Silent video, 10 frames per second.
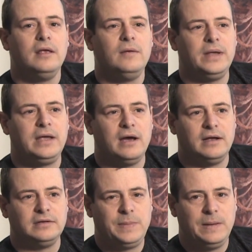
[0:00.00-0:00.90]

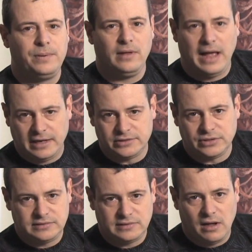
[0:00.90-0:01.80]
because people
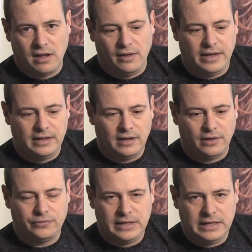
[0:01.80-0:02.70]
actually saw that
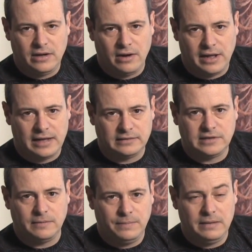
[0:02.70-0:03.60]
a 3D haunted house
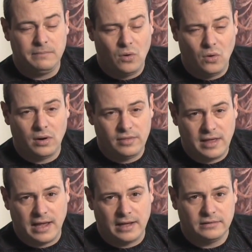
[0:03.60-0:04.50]
could be more
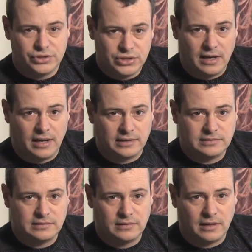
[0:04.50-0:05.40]
than
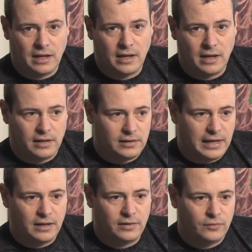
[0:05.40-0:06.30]
just uh,
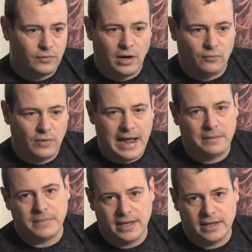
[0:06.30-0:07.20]
like a, a
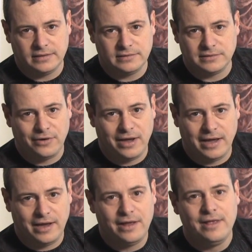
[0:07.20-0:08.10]
rat maze,
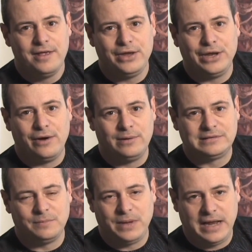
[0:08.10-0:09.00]
okay, you know, with
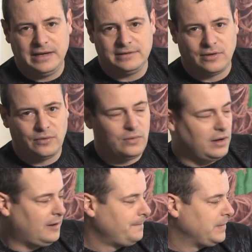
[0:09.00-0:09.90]
some paintings on the
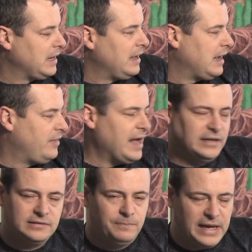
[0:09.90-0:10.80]
wall. And
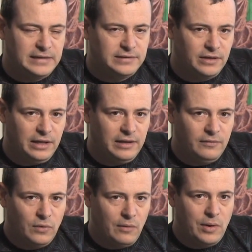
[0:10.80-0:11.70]
that's
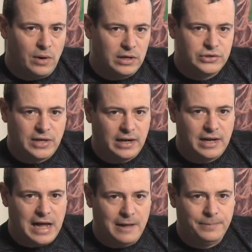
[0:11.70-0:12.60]
basically what we want to try to
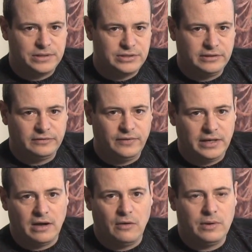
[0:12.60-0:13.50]
accomplish in this
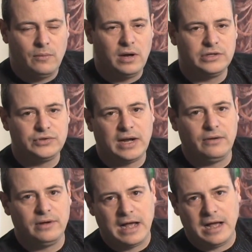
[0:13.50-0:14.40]
video. We want to try
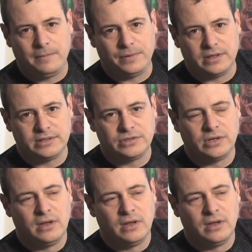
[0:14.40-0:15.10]
to accomplish